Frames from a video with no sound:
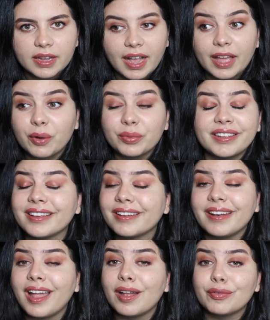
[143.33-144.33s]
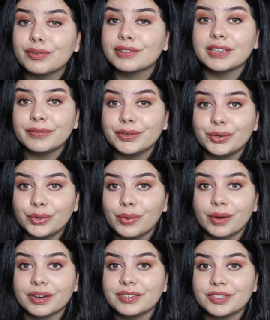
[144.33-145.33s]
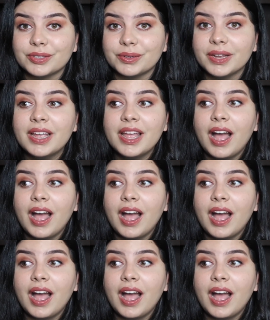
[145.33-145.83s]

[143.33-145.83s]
Like, I don't think I could ever live in New York, dude.